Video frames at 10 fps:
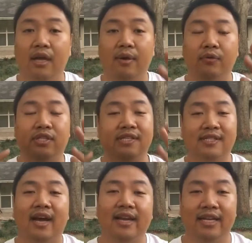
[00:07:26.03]

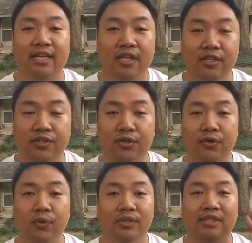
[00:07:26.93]
decided
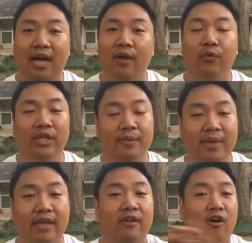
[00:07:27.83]
to not really
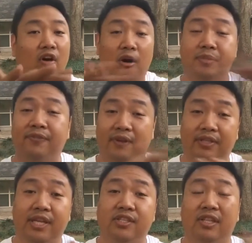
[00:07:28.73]
make carbs the
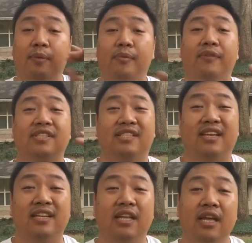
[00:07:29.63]
foundation. A lot of people have
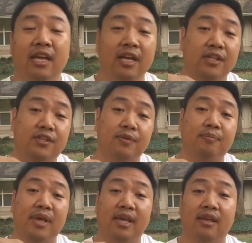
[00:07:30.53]
decided to
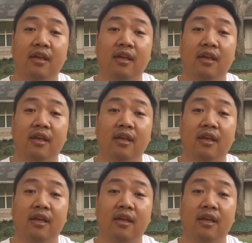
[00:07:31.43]
make